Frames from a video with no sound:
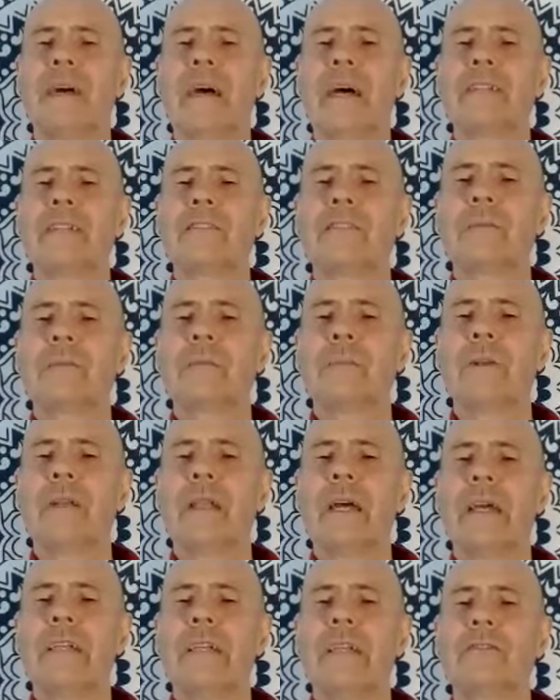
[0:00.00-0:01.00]
as a
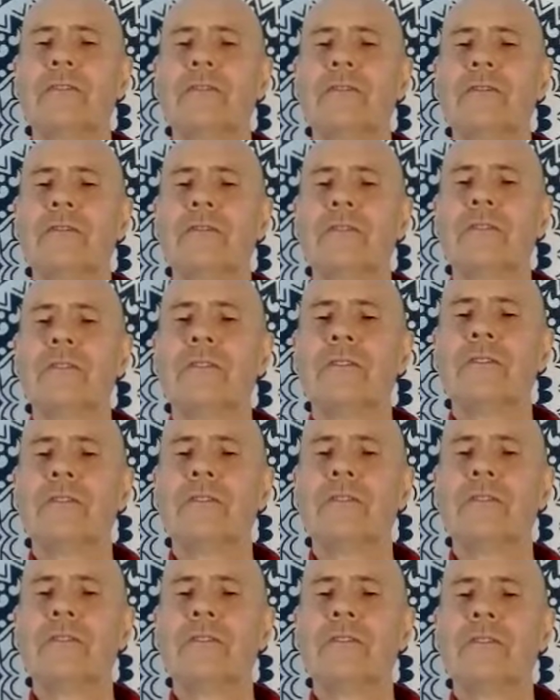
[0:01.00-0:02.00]
place
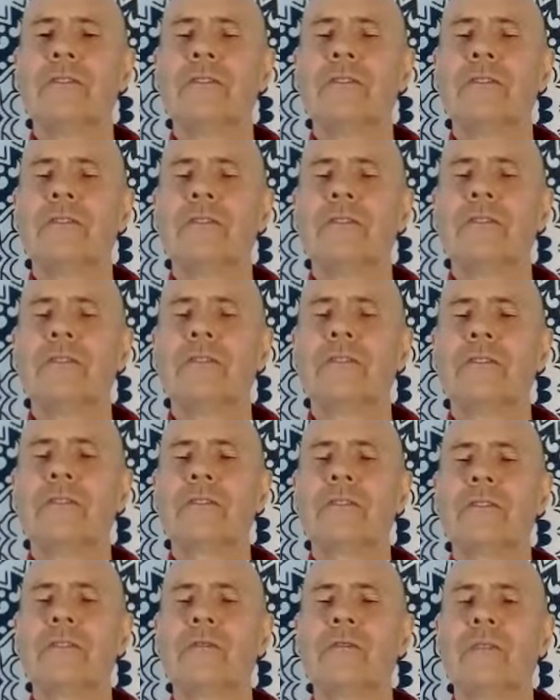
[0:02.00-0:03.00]

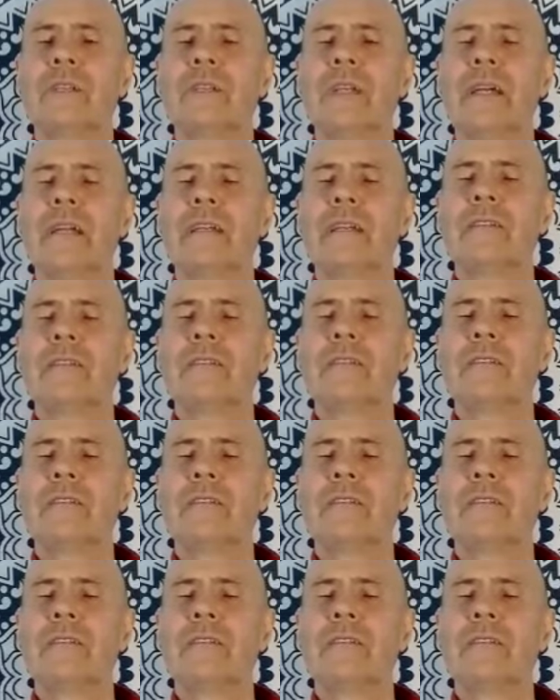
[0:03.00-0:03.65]
to create.